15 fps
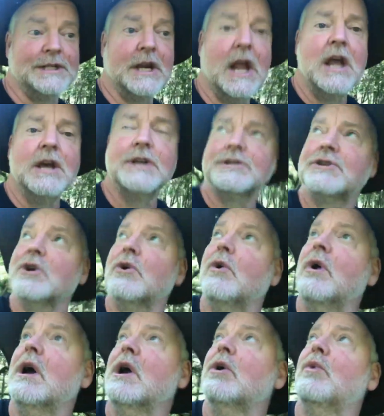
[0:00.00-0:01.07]
So
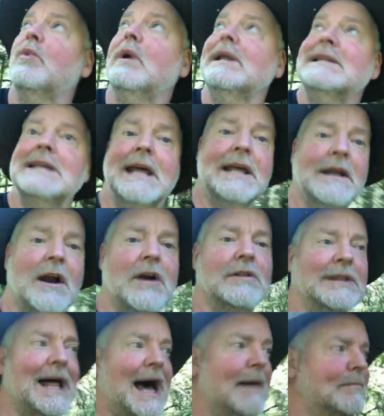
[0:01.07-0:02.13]
we take our
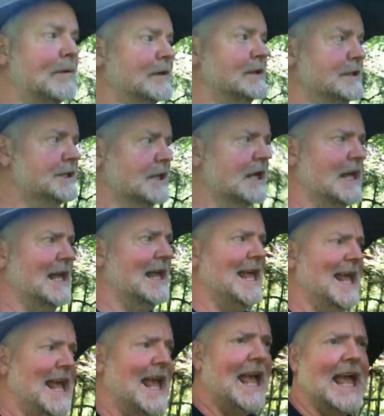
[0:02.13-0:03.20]
loppers
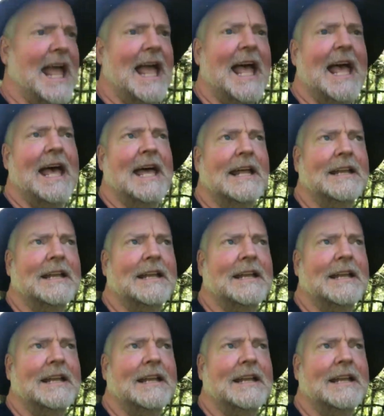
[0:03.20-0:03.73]
and